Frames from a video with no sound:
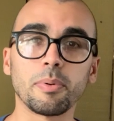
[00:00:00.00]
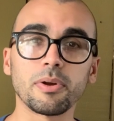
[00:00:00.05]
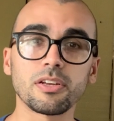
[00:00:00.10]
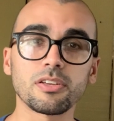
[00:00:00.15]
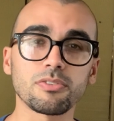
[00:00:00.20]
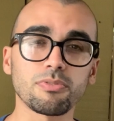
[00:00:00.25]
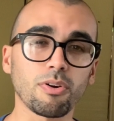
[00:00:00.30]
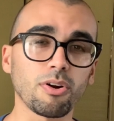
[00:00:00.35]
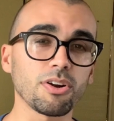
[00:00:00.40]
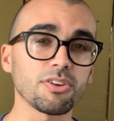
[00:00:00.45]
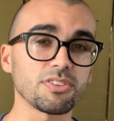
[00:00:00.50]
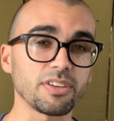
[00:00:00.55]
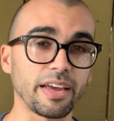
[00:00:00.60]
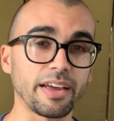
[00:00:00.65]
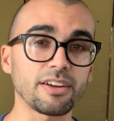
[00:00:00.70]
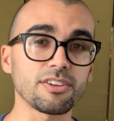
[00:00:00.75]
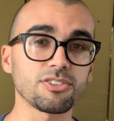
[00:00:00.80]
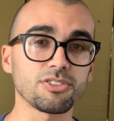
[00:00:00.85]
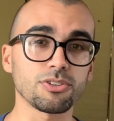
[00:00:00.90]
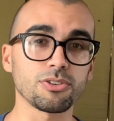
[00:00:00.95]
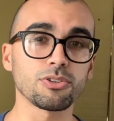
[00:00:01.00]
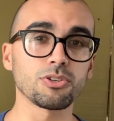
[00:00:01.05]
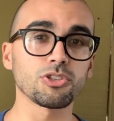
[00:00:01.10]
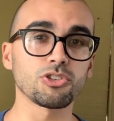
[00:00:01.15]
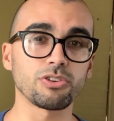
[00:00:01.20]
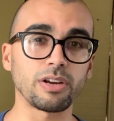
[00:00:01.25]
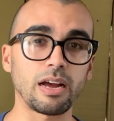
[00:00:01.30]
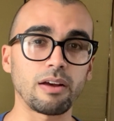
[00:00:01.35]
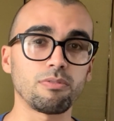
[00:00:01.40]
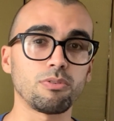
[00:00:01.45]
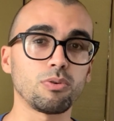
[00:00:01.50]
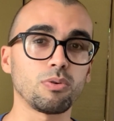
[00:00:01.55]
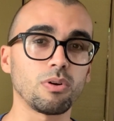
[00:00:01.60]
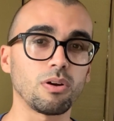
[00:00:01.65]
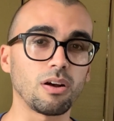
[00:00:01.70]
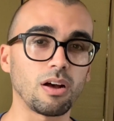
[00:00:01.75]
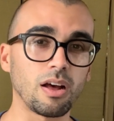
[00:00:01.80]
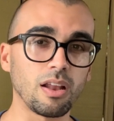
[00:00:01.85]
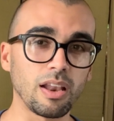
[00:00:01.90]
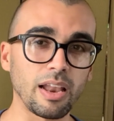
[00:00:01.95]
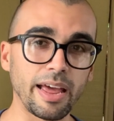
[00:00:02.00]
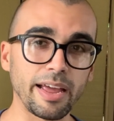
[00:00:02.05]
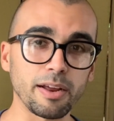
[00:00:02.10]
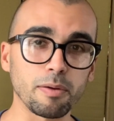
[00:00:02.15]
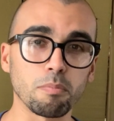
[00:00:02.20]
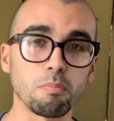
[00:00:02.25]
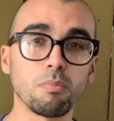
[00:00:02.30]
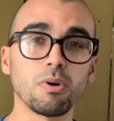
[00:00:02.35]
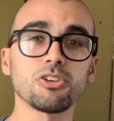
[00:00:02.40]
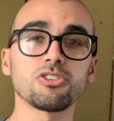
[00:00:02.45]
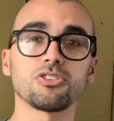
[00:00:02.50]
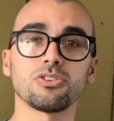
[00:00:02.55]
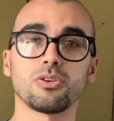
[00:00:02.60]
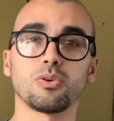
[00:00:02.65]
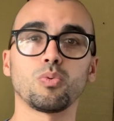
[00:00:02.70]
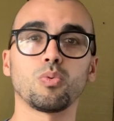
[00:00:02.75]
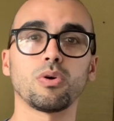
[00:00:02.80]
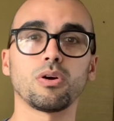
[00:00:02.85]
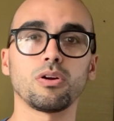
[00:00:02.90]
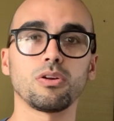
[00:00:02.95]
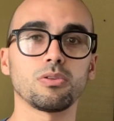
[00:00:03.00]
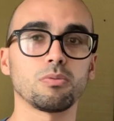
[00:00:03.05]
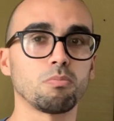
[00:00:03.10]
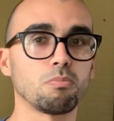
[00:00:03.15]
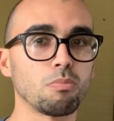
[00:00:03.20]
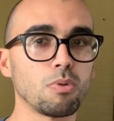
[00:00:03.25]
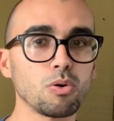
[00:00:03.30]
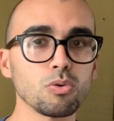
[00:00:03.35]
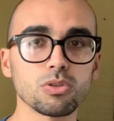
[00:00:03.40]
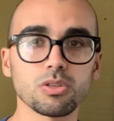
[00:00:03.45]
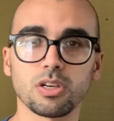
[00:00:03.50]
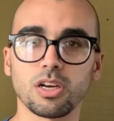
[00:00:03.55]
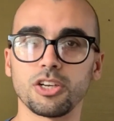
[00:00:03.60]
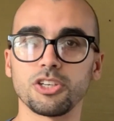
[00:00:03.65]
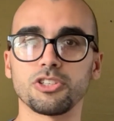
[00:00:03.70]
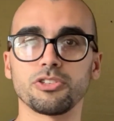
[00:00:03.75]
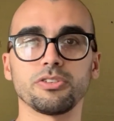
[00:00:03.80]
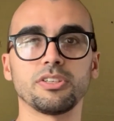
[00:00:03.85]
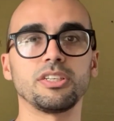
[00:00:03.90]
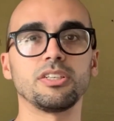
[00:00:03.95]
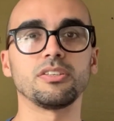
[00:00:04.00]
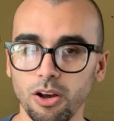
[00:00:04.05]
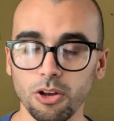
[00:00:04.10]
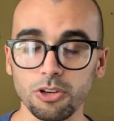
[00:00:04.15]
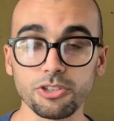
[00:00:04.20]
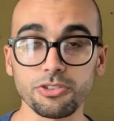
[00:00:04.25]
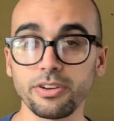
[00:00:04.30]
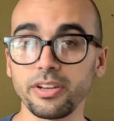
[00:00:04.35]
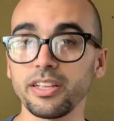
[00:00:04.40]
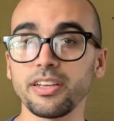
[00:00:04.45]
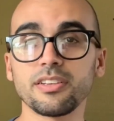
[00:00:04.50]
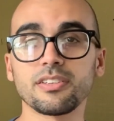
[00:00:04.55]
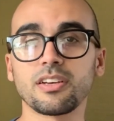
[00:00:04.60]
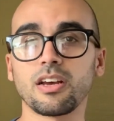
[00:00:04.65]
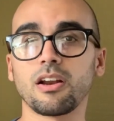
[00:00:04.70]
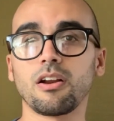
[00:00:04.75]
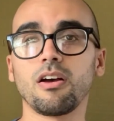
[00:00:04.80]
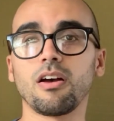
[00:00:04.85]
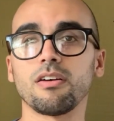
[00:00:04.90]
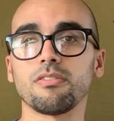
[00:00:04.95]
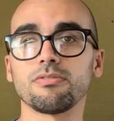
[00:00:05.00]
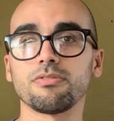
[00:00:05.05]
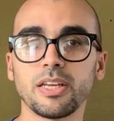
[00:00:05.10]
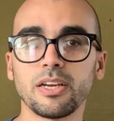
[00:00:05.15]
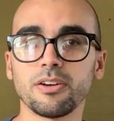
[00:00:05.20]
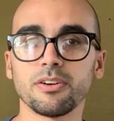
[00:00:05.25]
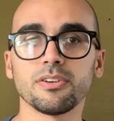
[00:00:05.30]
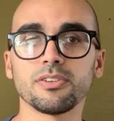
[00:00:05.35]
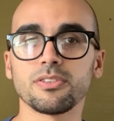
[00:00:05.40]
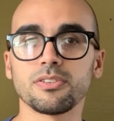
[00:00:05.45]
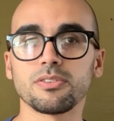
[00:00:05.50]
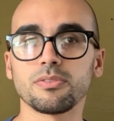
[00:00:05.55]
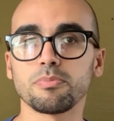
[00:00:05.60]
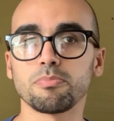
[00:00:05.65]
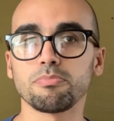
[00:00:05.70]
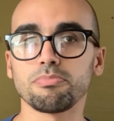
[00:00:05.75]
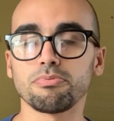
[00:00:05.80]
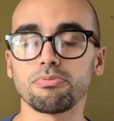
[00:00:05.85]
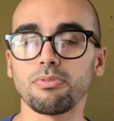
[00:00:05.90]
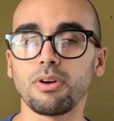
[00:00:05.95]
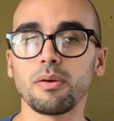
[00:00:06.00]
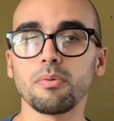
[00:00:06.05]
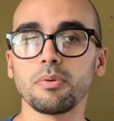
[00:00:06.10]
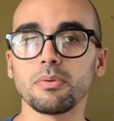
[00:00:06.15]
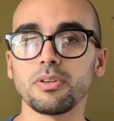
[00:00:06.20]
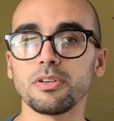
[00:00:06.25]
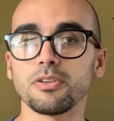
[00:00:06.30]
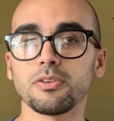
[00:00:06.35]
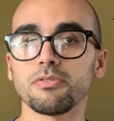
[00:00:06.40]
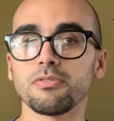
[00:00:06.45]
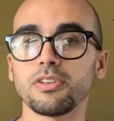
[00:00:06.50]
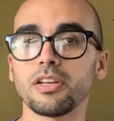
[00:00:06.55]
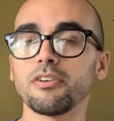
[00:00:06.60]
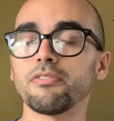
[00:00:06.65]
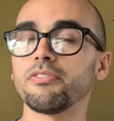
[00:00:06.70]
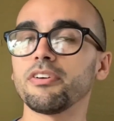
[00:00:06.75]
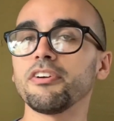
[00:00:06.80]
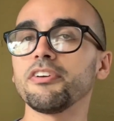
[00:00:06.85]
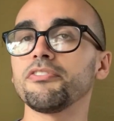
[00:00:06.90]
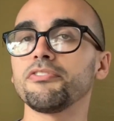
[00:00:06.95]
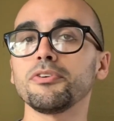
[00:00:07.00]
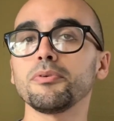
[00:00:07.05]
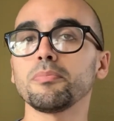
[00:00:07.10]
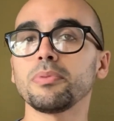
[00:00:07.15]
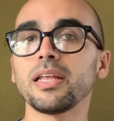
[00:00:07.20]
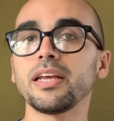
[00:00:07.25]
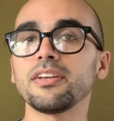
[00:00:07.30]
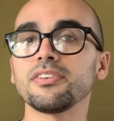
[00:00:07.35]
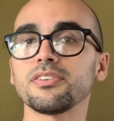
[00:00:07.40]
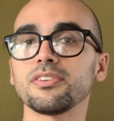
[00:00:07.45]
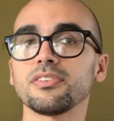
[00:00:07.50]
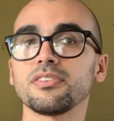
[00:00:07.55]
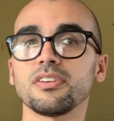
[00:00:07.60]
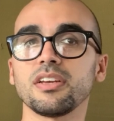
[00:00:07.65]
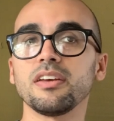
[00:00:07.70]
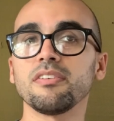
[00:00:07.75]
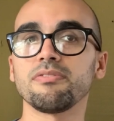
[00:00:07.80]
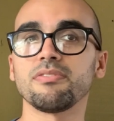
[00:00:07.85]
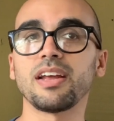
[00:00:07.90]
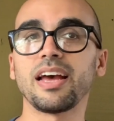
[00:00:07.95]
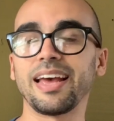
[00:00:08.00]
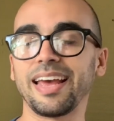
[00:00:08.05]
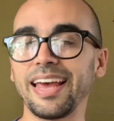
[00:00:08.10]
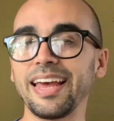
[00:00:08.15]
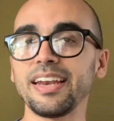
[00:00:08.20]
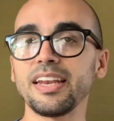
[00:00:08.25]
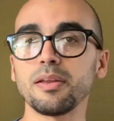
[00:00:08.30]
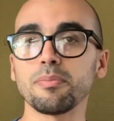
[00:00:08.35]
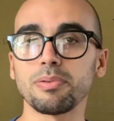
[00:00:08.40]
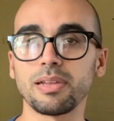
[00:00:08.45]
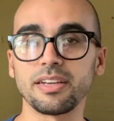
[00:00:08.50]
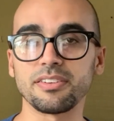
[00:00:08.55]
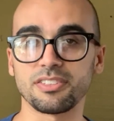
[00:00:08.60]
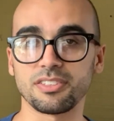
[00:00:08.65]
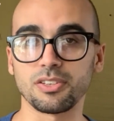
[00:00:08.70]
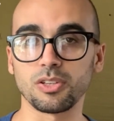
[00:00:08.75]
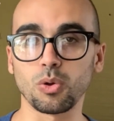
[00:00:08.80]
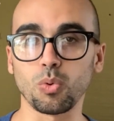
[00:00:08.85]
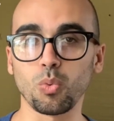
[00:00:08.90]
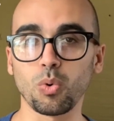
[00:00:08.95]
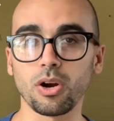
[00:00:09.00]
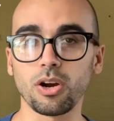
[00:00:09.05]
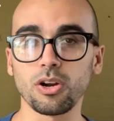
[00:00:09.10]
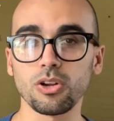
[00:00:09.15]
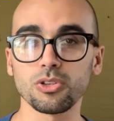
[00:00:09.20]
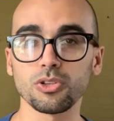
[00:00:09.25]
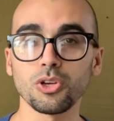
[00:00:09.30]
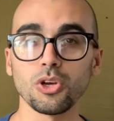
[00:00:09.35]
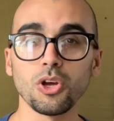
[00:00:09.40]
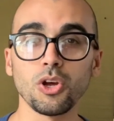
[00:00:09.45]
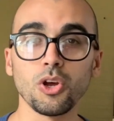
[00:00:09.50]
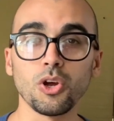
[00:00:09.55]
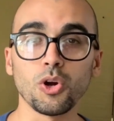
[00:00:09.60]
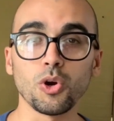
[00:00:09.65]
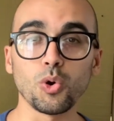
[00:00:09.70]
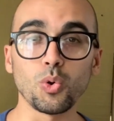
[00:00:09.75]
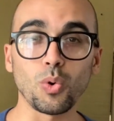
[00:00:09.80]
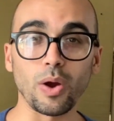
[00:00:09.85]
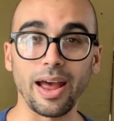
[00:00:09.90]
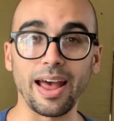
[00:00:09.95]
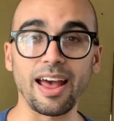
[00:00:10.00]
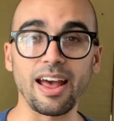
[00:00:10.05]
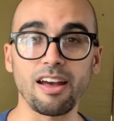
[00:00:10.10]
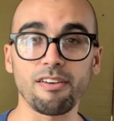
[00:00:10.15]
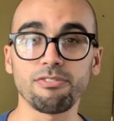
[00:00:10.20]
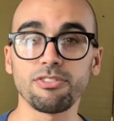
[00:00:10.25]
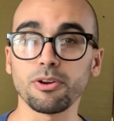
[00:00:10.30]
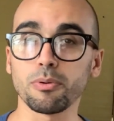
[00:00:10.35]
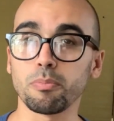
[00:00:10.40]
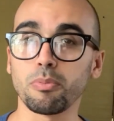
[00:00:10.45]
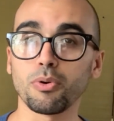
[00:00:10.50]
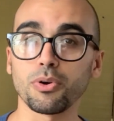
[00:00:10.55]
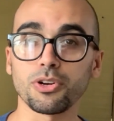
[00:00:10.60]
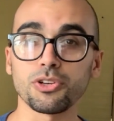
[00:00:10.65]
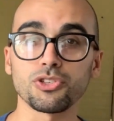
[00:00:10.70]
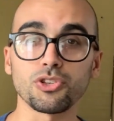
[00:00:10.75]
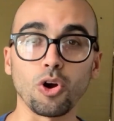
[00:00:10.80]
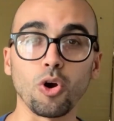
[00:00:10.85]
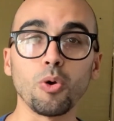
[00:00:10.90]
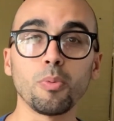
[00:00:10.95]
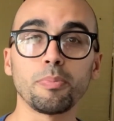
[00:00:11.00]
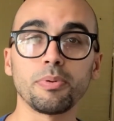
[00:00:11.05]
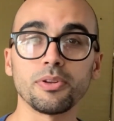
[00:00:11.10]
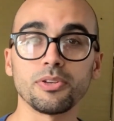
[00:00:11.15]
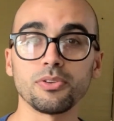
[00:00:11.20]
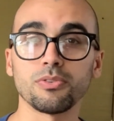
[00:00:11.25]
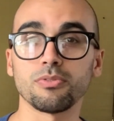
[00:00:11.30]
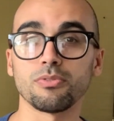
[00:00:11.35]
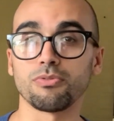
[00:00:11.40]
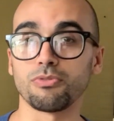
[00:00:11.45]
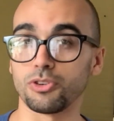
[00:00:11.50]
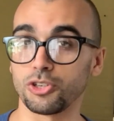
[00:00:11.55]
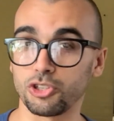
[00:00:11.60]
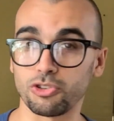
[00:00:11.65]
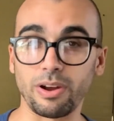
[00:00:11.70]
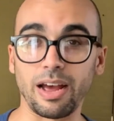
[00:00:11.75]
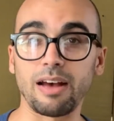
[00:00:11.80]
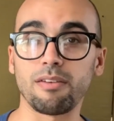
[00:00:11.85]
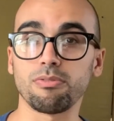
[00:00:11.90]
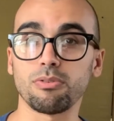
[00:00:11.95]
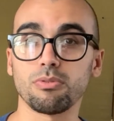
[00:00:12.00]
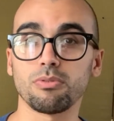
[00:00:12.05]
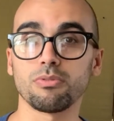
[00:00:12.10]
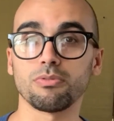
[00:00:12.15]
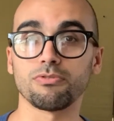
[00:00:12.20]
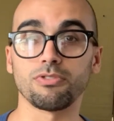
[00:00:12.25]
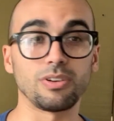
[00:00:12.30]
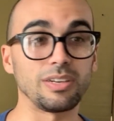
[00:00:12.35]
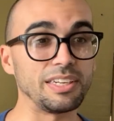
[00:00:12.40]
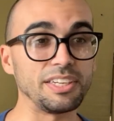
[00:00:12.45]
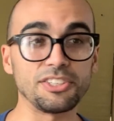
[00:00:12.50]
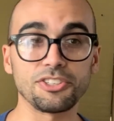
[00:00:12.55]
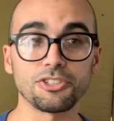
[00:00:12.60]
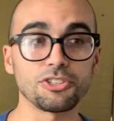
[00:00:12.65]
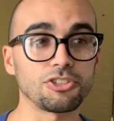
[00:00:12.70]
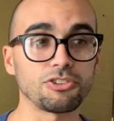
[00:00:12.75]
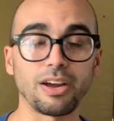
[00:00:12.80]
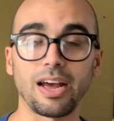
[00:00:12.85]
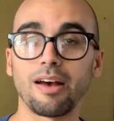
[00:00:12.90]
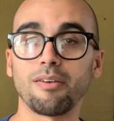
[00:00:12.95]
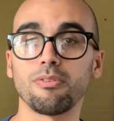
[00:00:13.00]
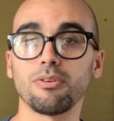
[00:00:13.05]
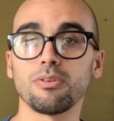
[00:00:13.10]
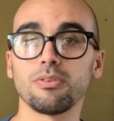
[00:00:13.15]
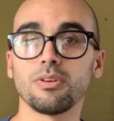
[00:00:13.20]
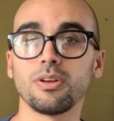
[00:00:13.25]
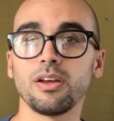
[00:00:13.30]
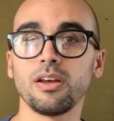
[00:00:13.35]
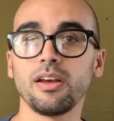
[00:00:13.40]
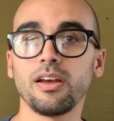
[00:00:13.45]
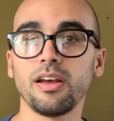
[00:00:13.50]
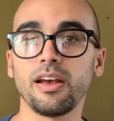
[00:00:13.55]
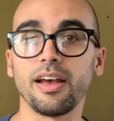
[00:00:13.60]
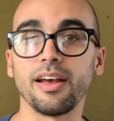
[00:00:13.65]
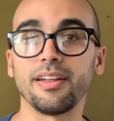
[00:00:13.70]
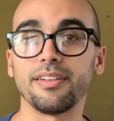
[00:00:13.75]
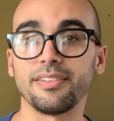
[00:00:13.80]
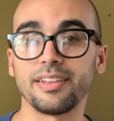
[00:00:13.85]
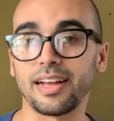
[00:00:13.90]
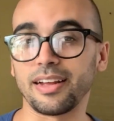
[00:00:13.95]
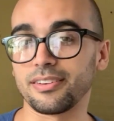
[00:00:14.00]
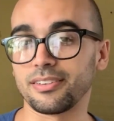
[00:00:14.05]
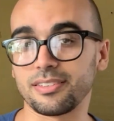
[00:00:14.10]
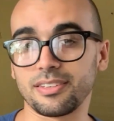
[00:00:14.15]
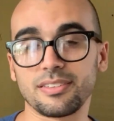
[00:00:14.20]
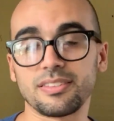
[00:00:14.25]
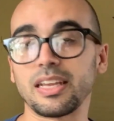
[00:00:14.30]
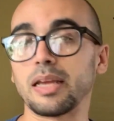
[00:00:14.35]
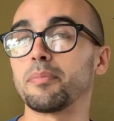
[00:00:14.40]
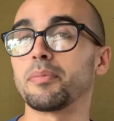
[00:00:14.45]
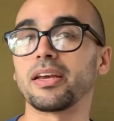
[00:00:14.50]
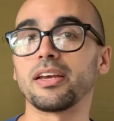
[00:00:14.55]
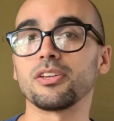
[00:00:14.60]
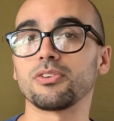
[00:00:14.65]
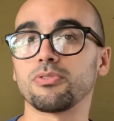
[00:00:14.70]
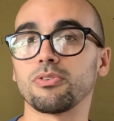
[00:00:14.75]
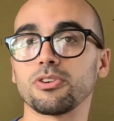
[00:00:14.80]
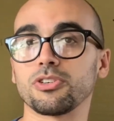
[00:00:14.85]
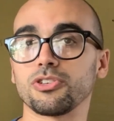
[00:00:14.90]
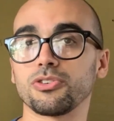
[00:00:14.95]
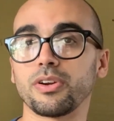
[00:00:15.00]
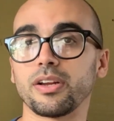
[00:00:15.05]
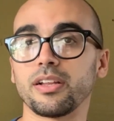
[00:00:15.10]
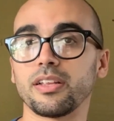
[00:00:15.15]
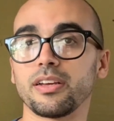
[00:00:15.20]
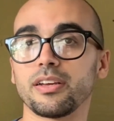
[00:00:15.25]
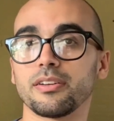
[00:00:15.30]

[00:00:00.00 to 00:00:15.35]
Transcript: But as far as external travel, unlike much of the world, most countries, Australia is cut off. There are very few places, if not any places in the world, who have their borders open for travel, for leisure travel. And that's the same case for Australia.